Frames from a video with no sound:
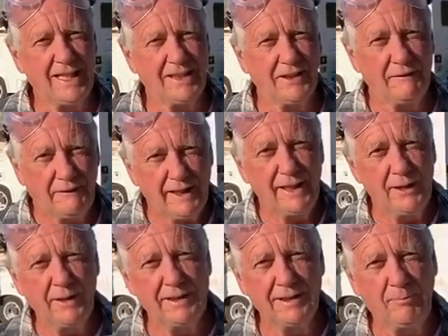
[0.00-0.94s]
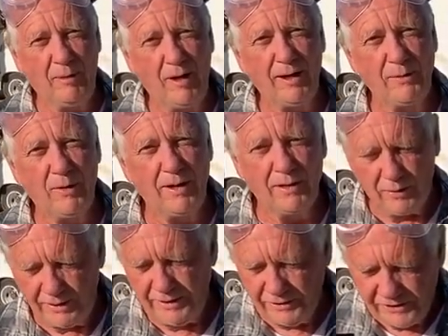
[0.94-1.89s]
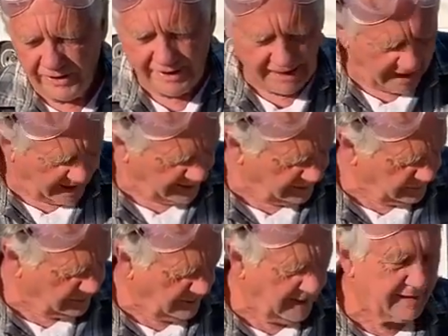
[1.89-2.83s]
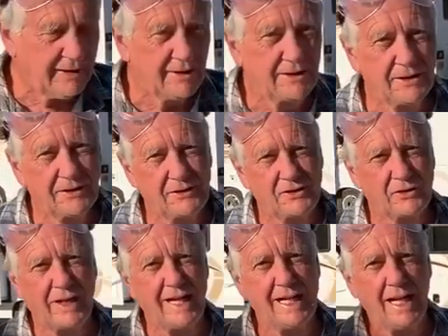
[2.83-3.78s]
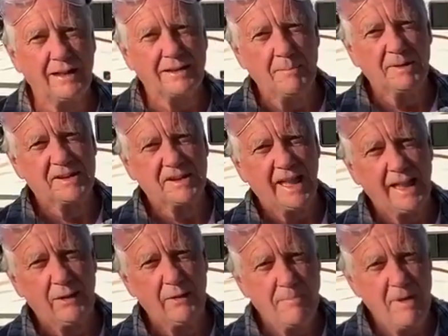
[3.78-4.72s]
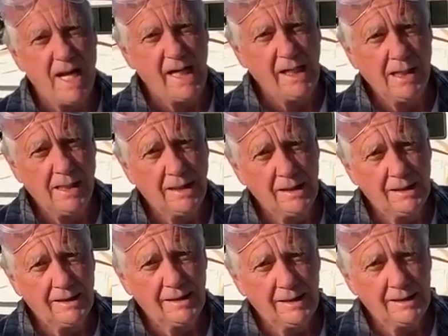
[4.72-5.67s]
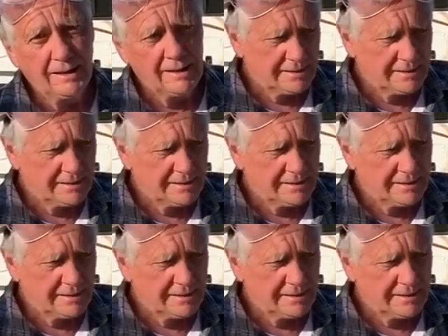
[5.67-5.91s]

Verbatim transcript: You're videoing the part where we're using the angle grinder to straighten out the mistake we made? Yes.